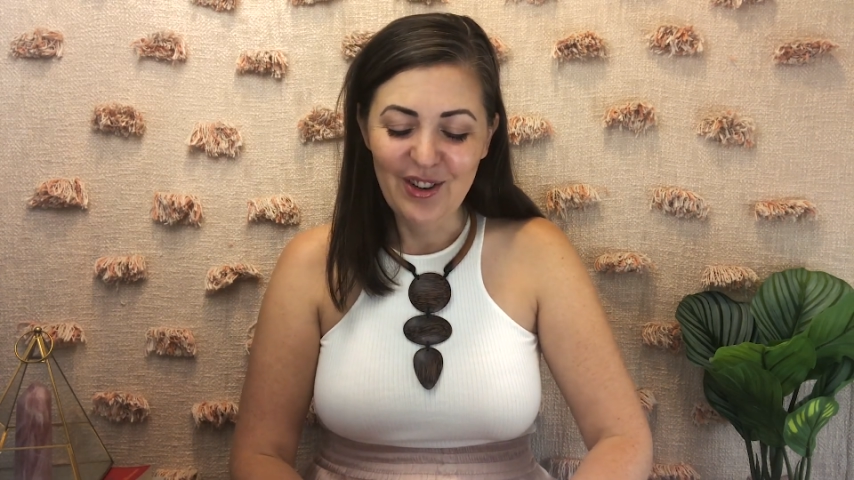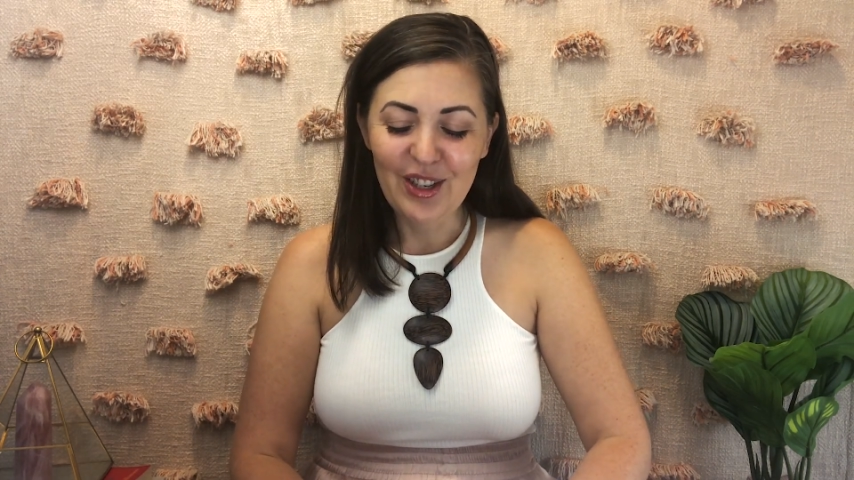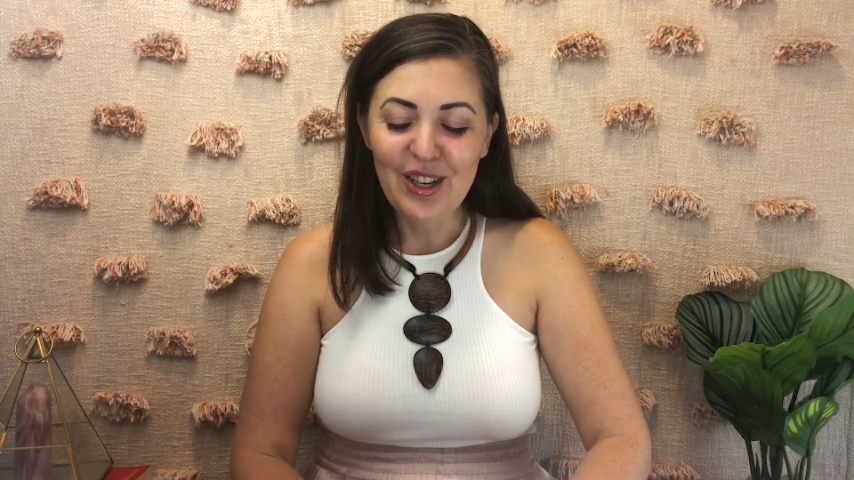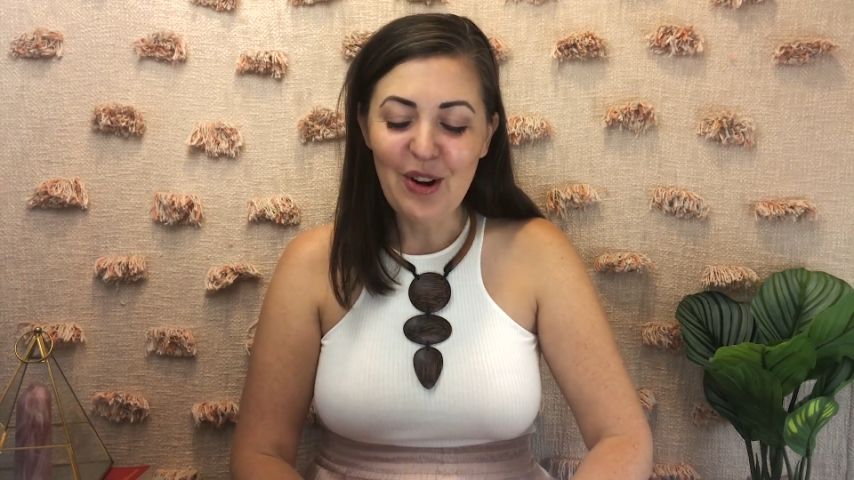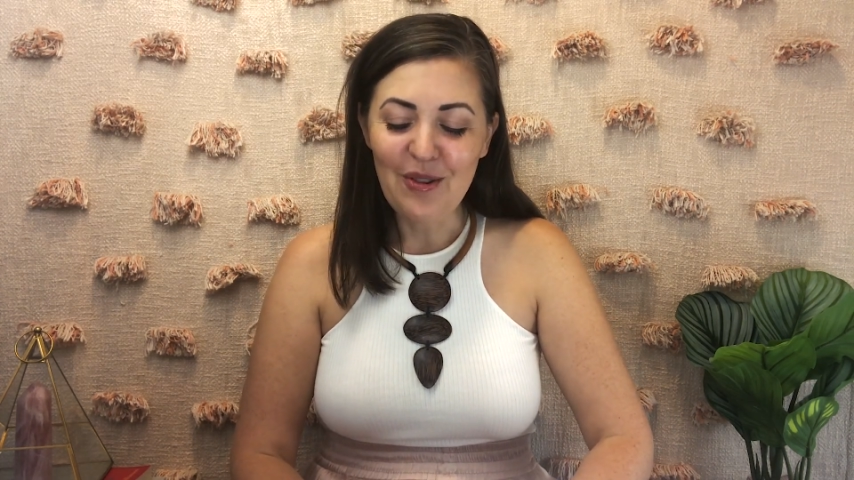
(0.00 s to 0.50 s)

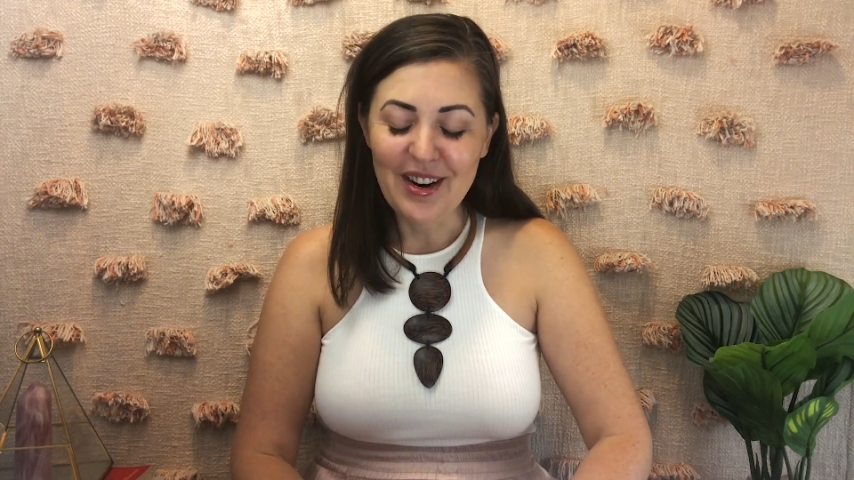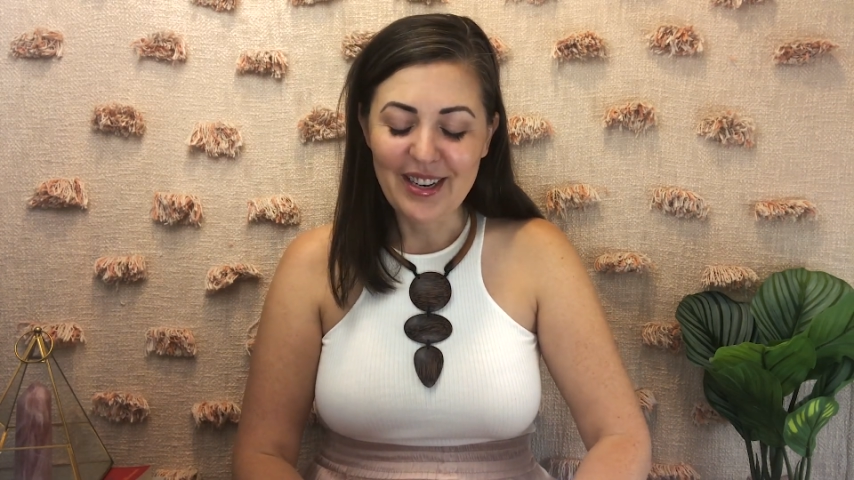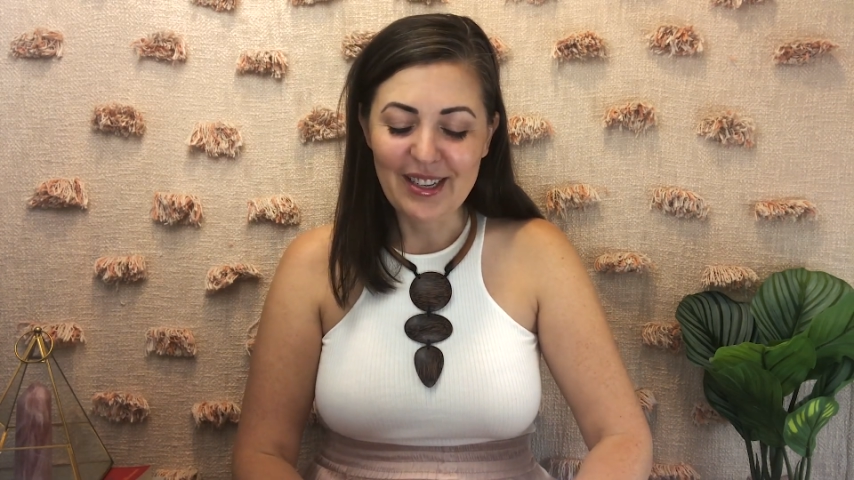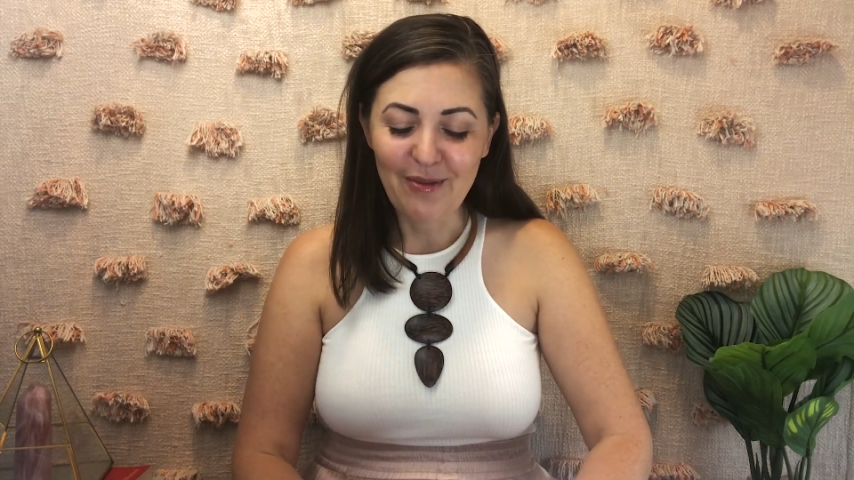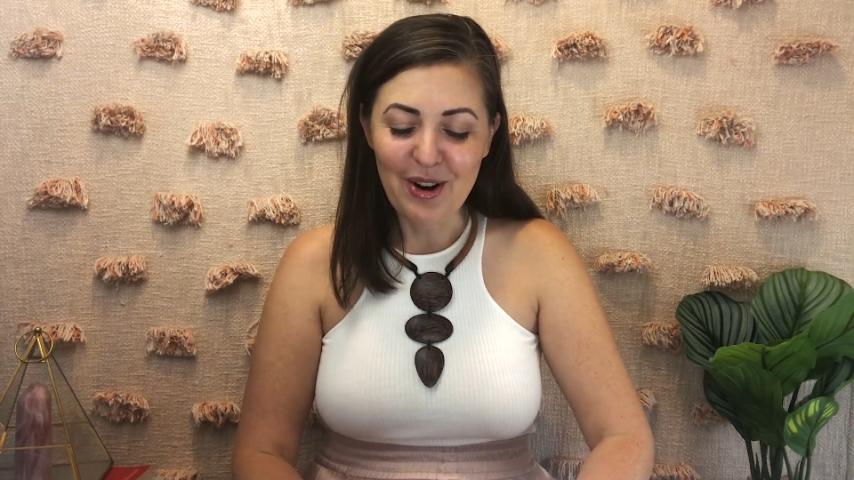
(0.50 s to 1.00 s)
Just
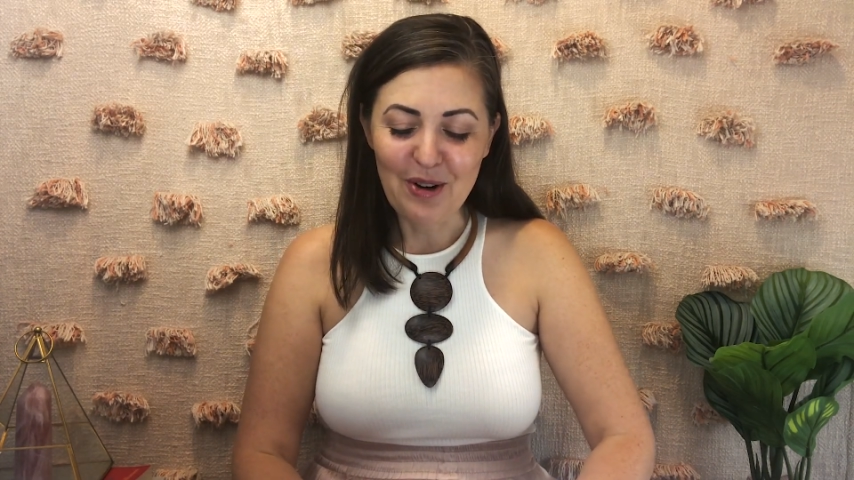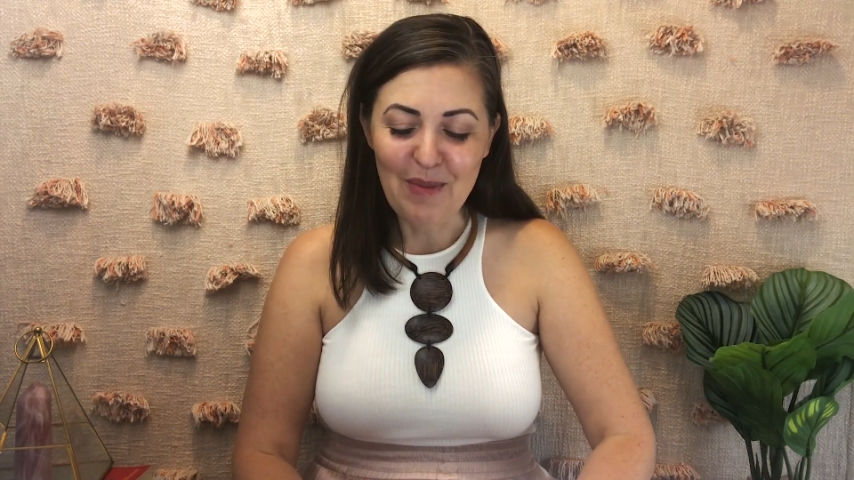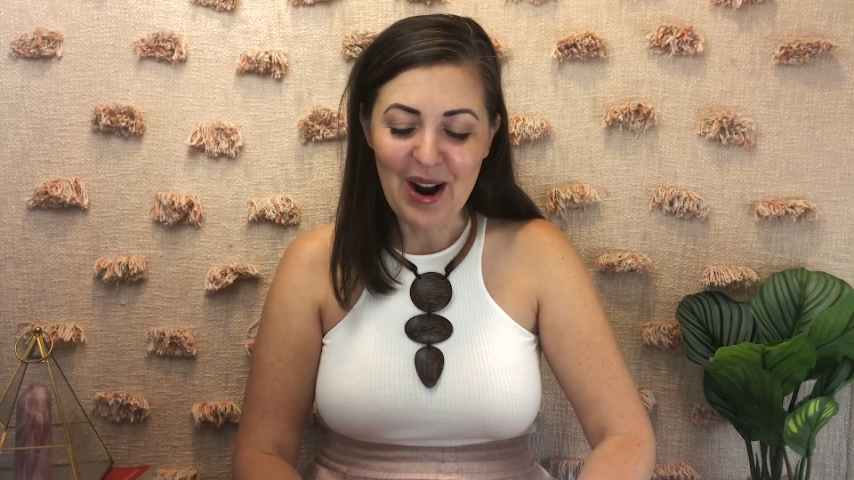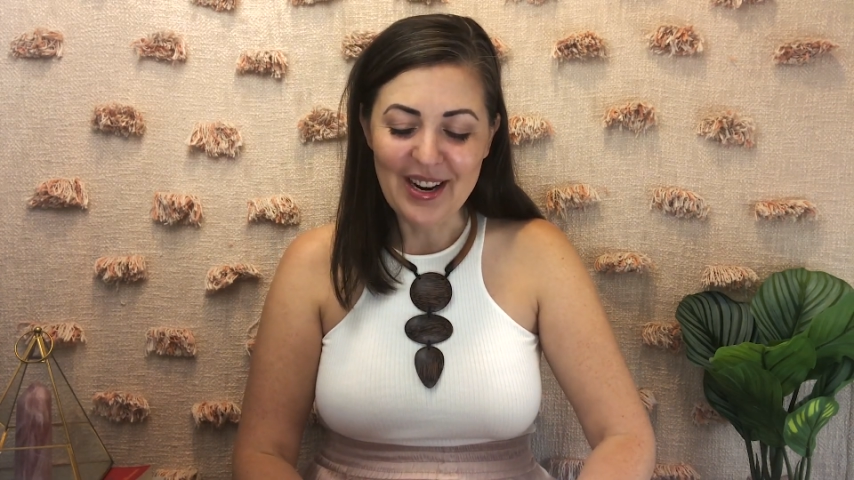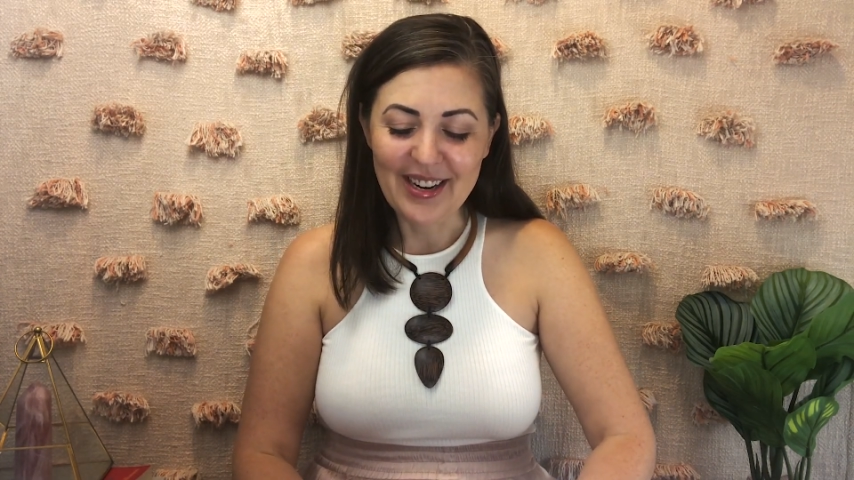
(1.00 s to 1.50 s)
notice what
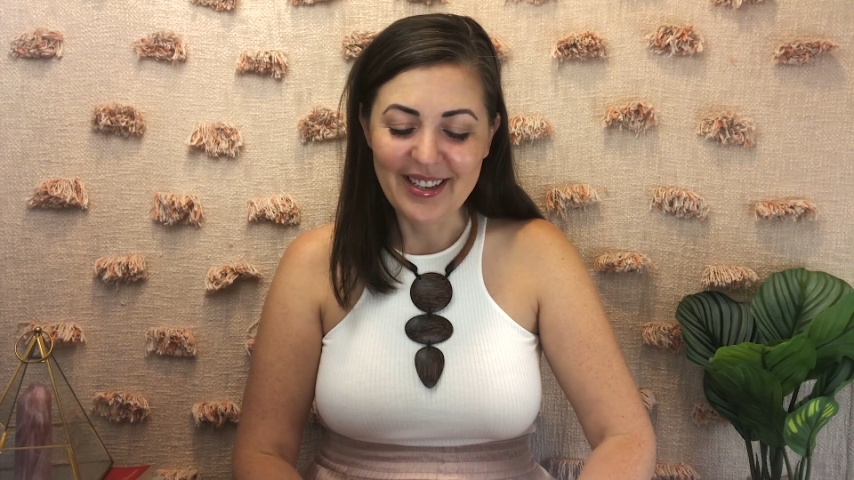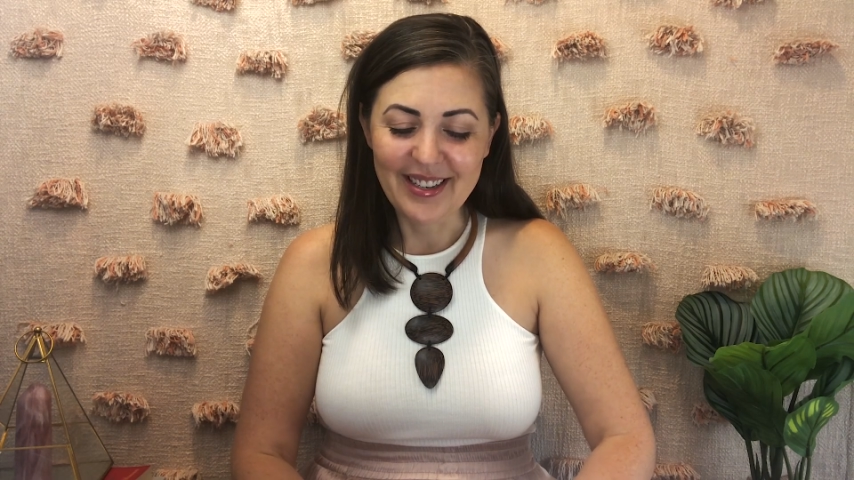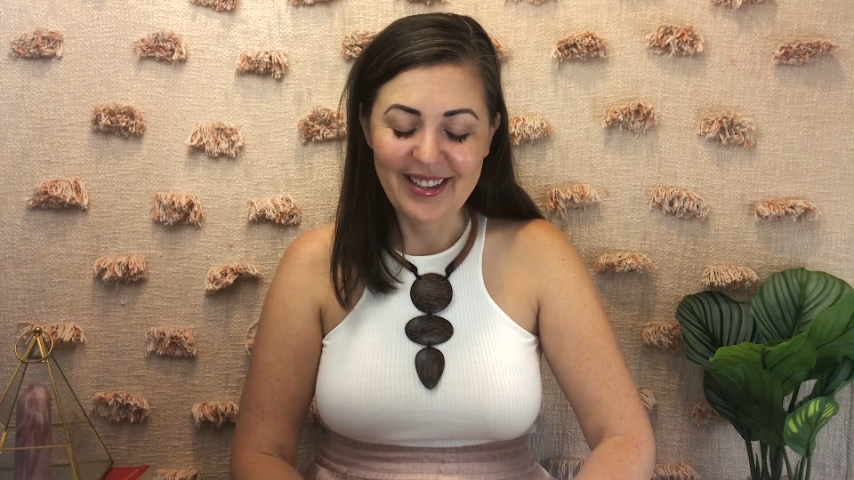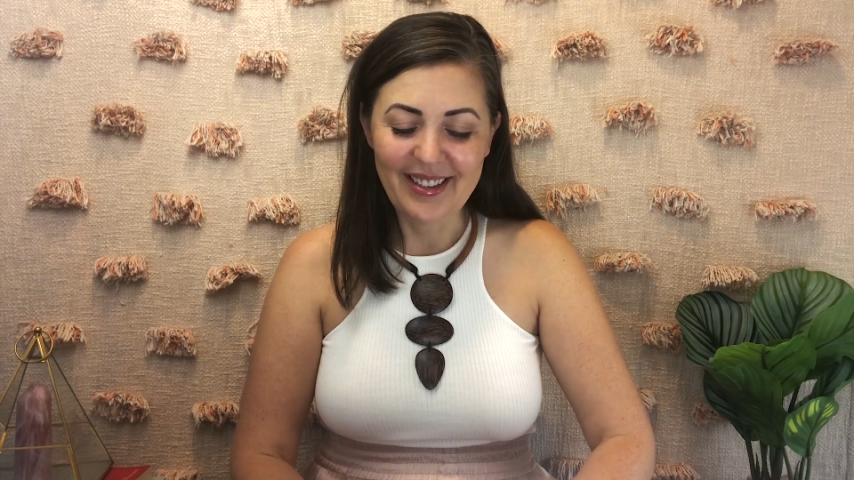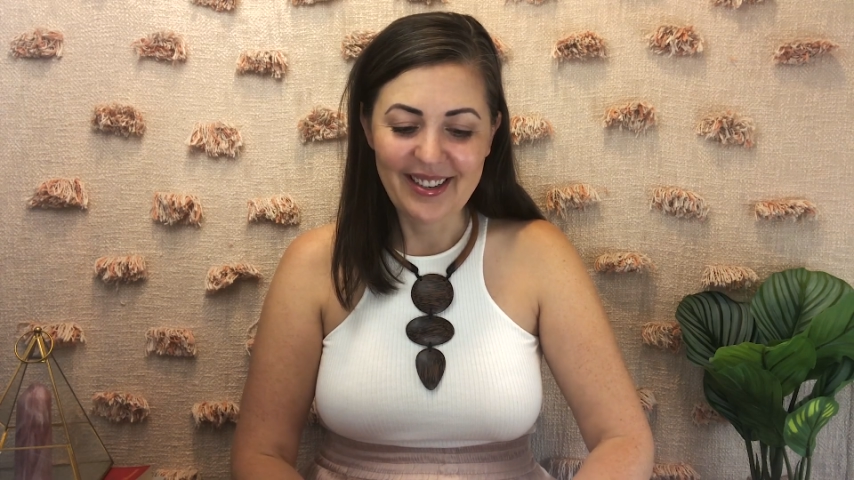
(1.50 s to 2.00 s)
your body
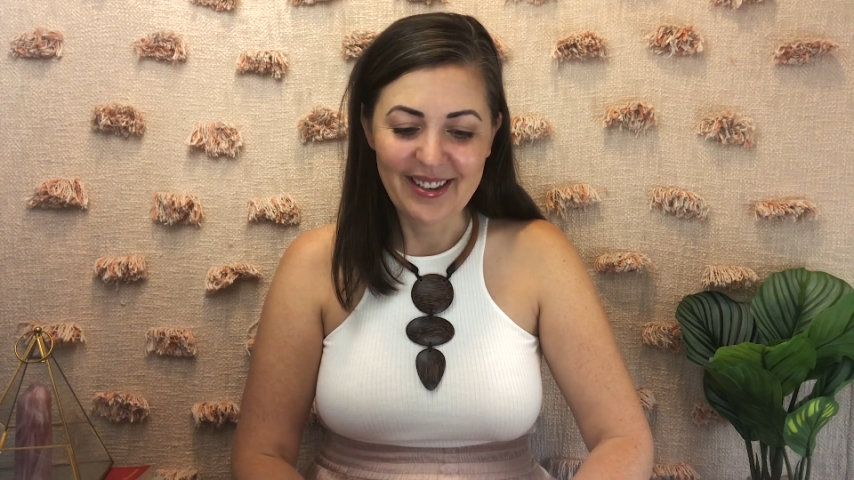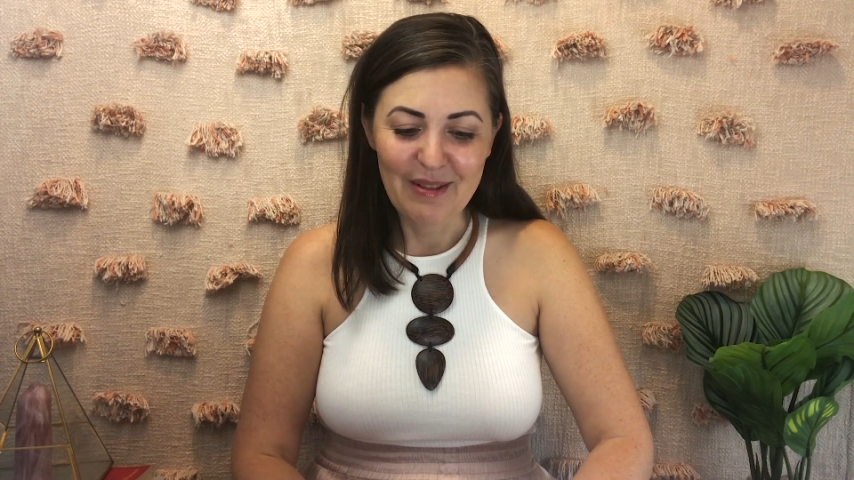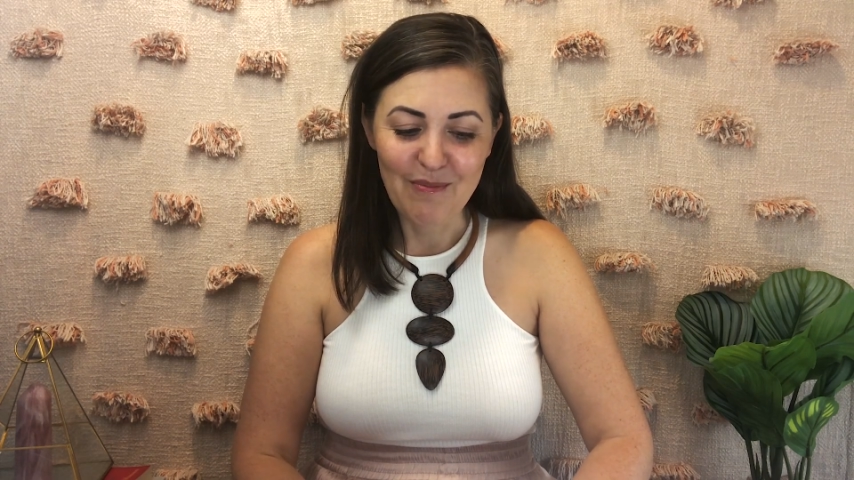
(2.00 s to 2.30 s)
is